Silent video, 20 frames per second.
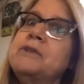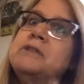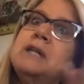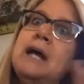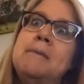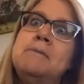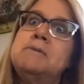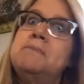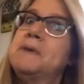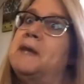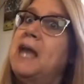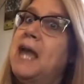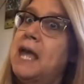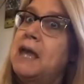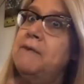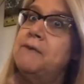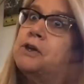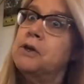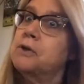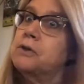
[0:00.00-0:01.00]

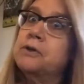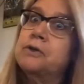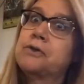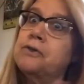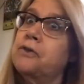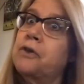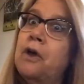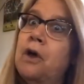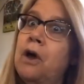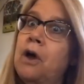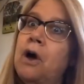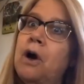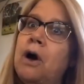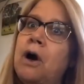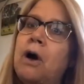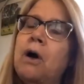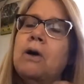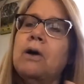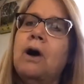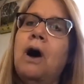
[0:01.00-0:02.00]
behaviors are
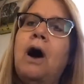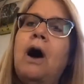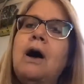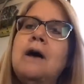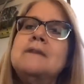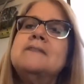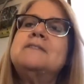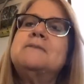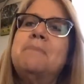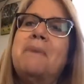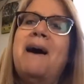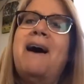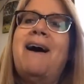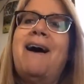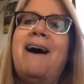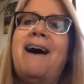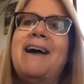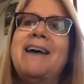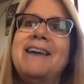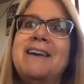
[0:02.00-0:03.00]
caused by
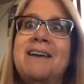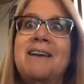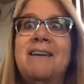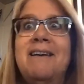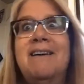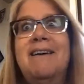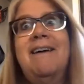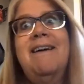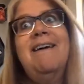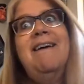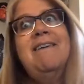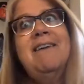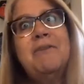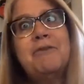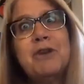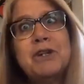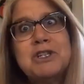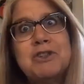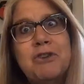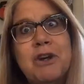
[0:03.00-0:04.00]

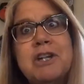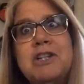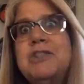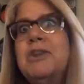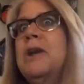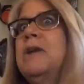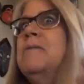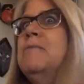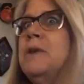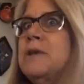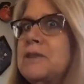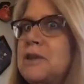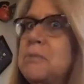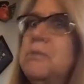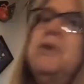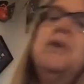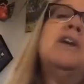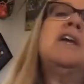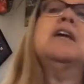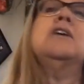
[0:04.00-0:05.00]
frustration with
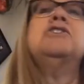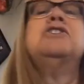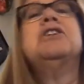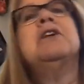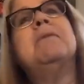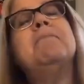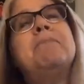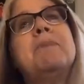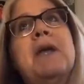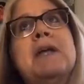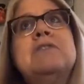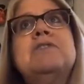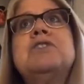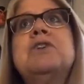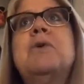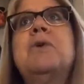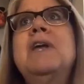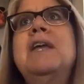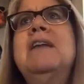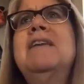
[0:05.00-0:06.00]
communication. And so he
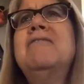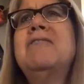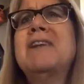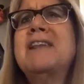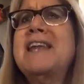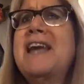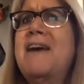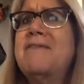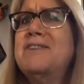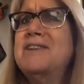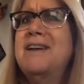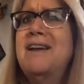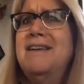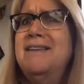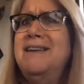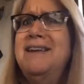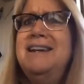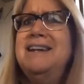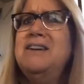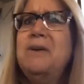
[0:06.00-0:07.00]
didn't know
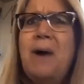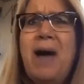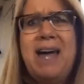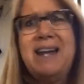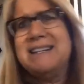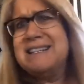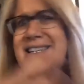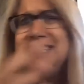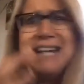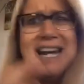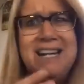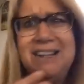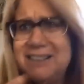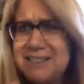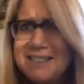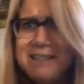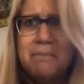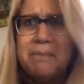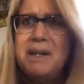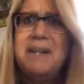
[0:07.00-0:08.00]
how to tell somebody
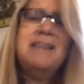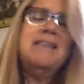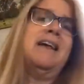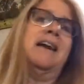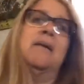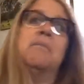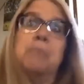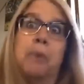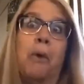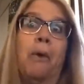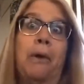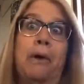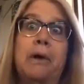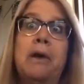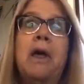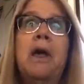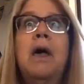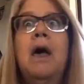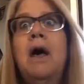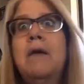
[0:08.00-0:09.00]
that I'm bored,
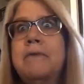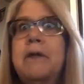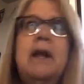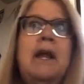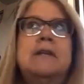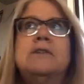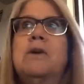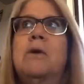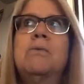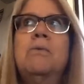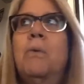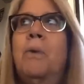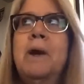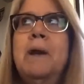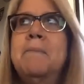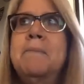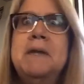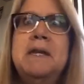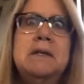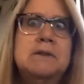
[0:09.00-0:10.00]
that I don't want to be in
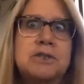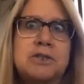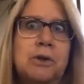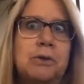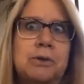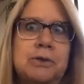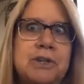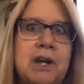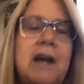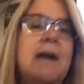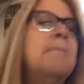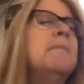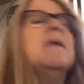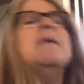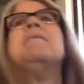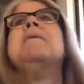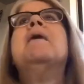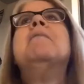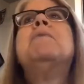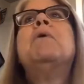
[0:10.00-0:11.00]
circle time. But
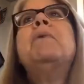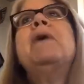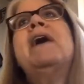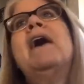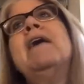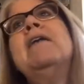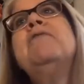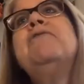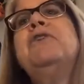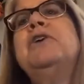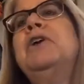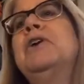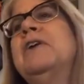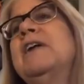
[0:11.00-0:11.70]
we kind of figured it out